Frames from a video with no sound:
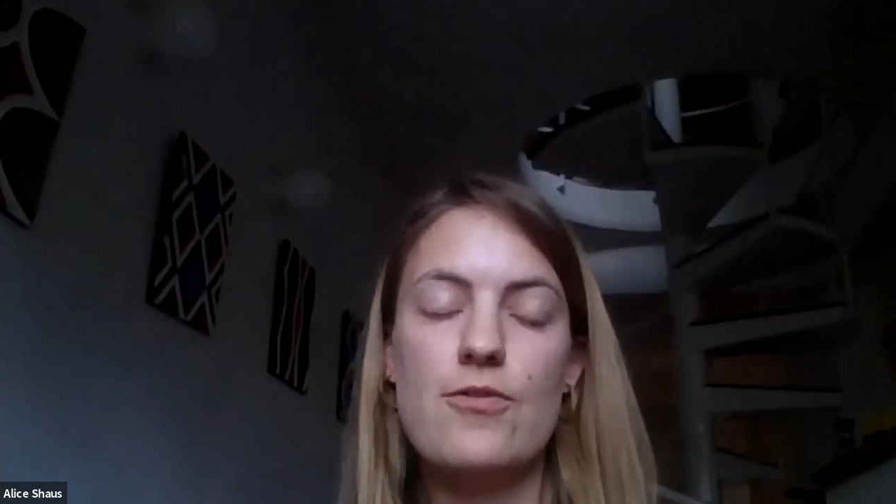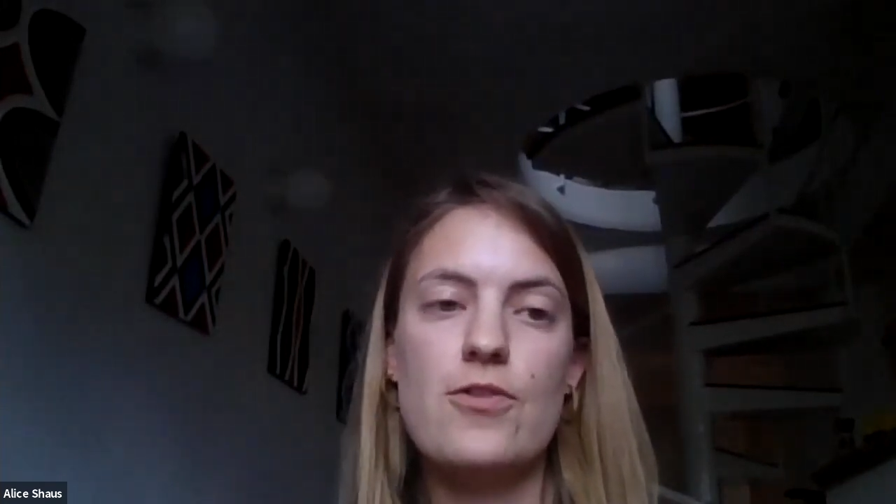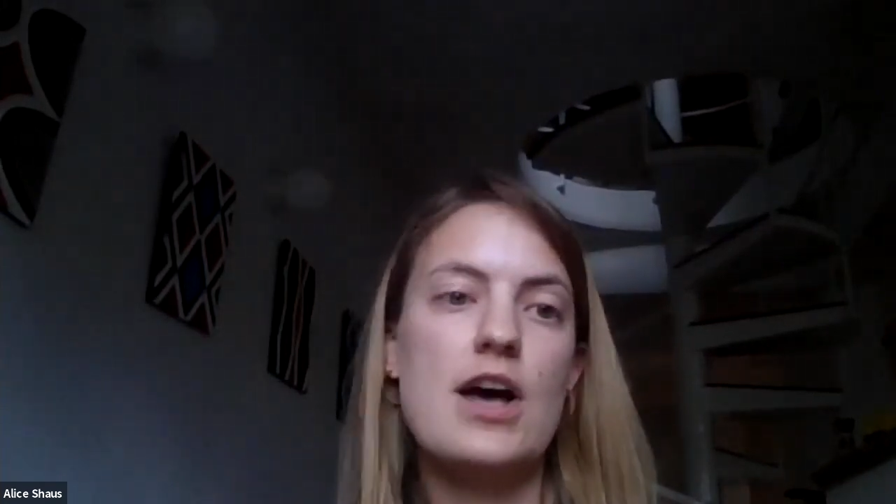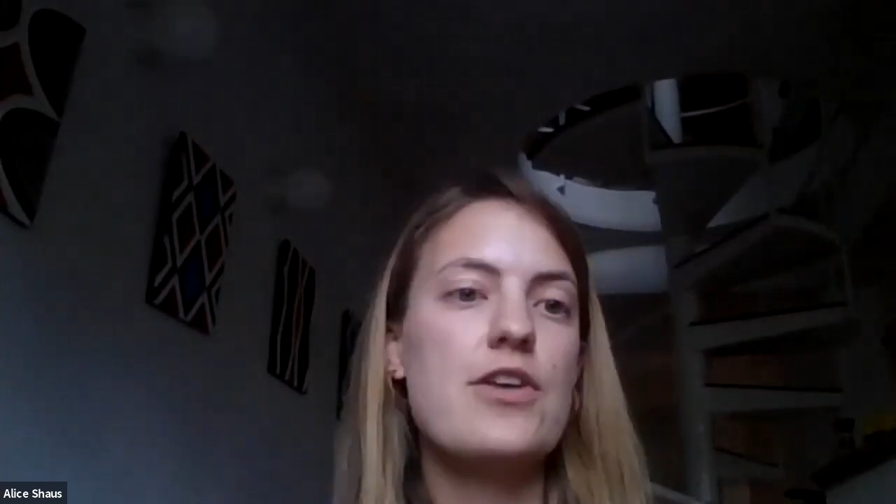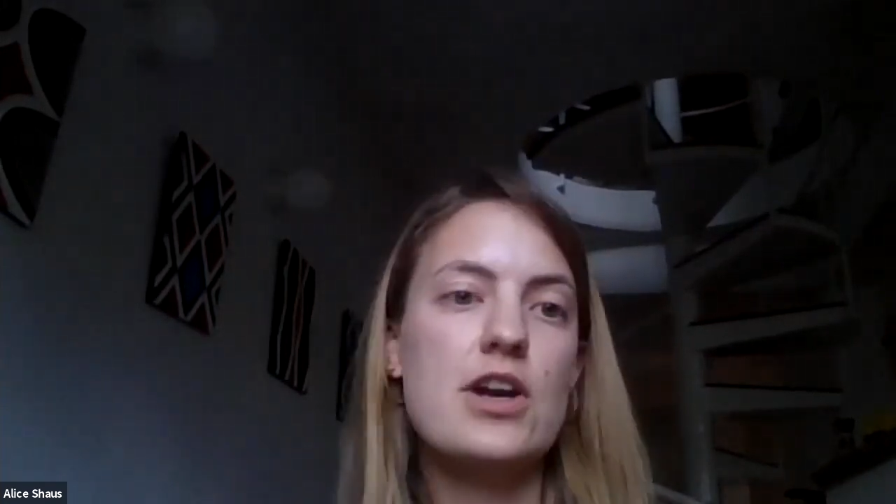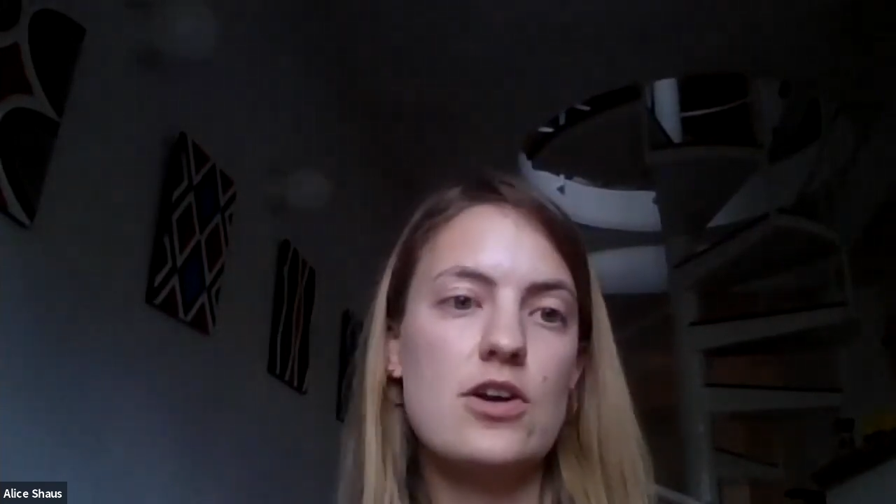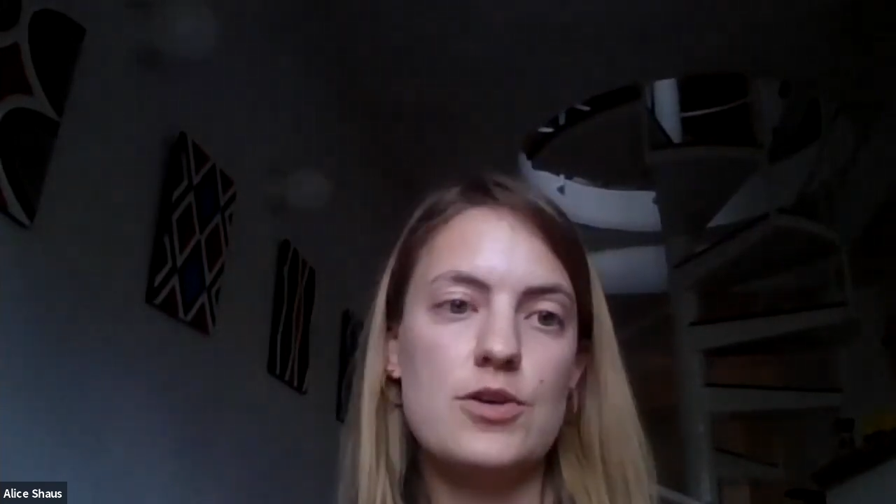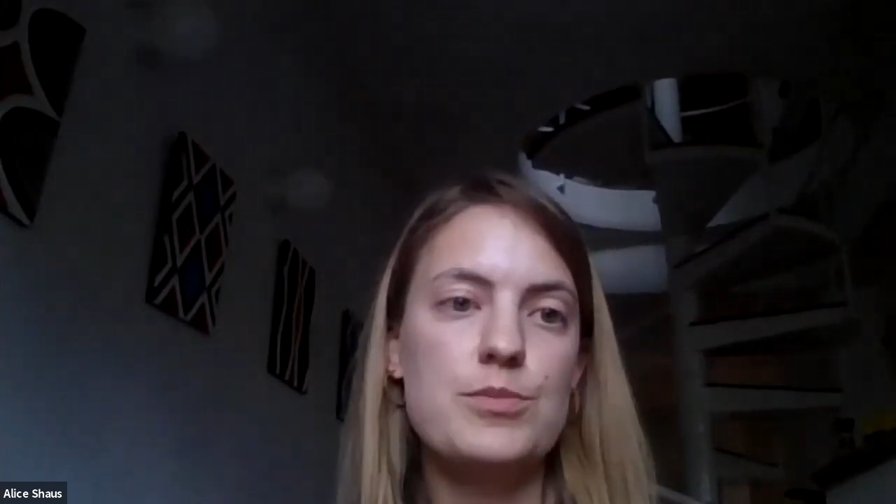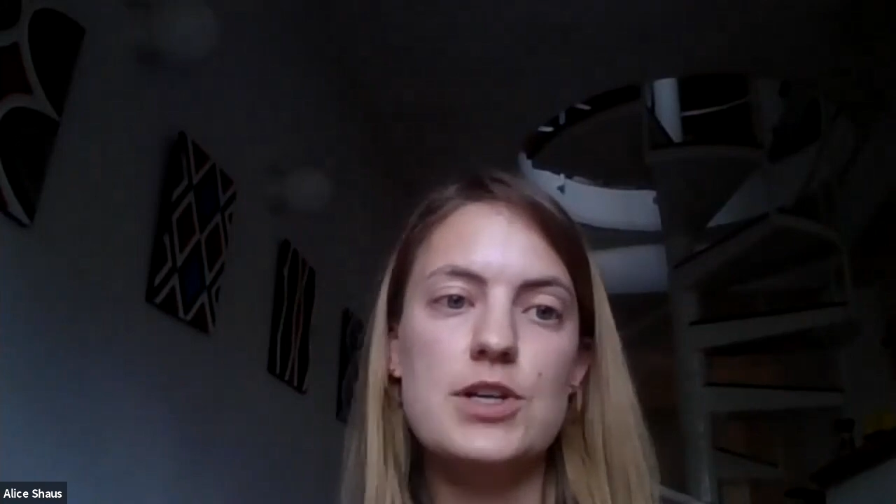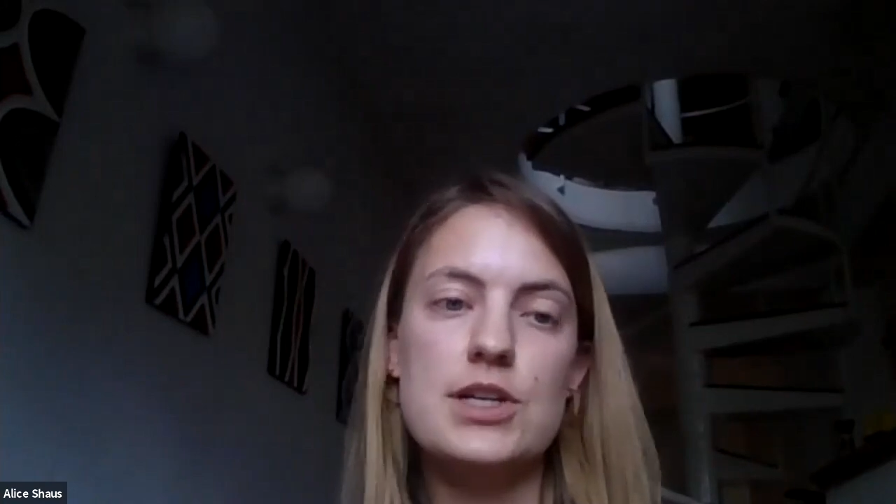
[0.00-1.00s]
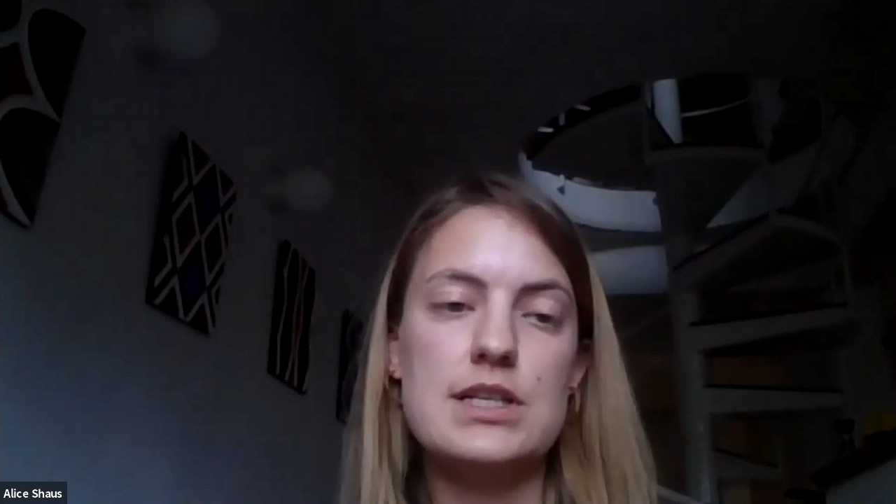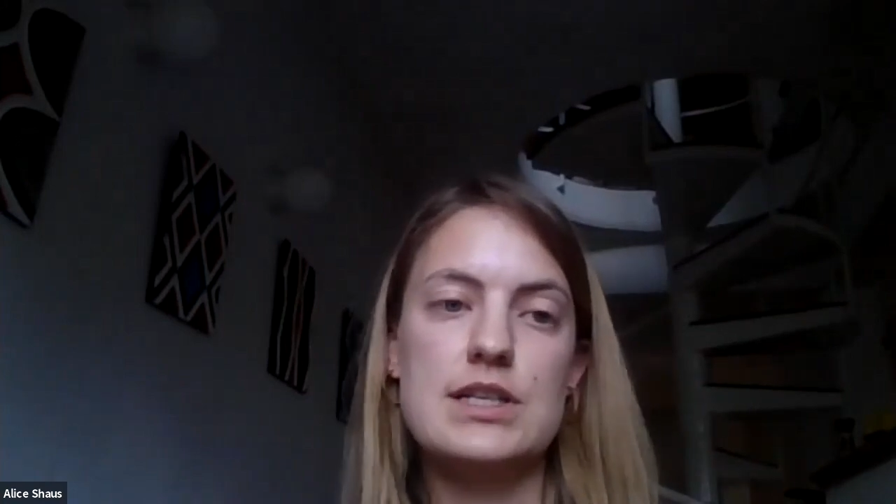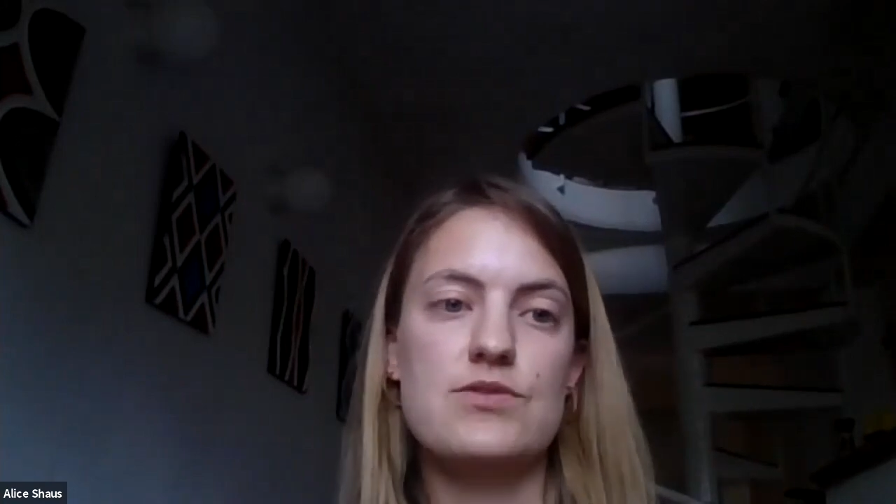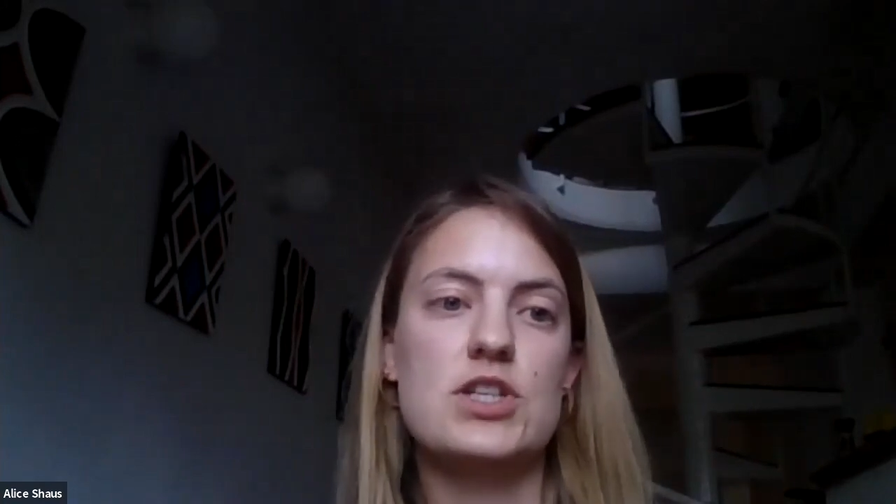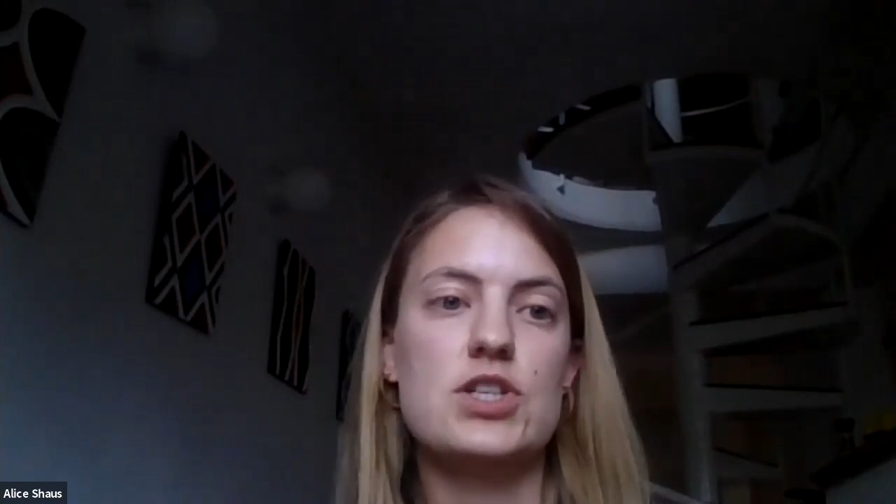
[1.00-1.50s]
other
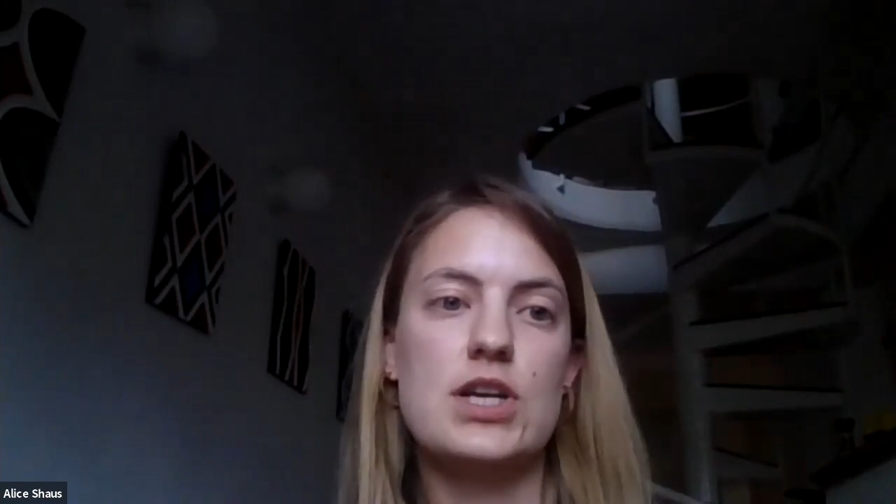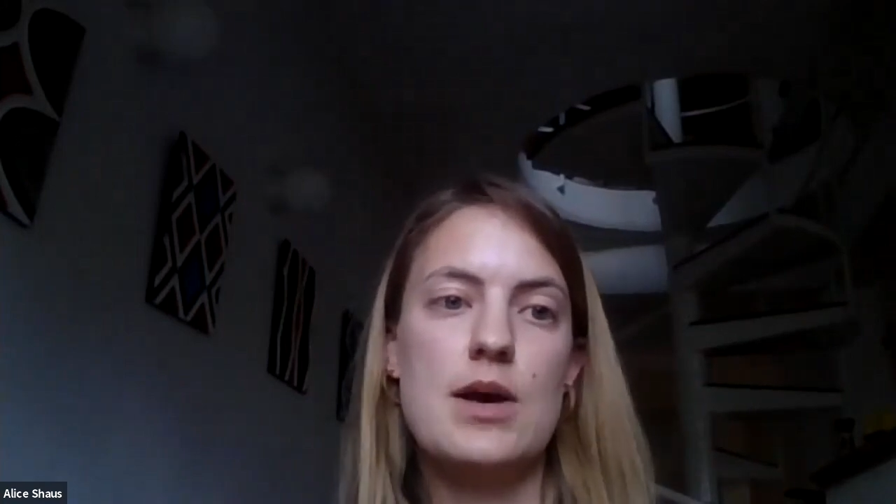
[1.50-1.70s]
communities which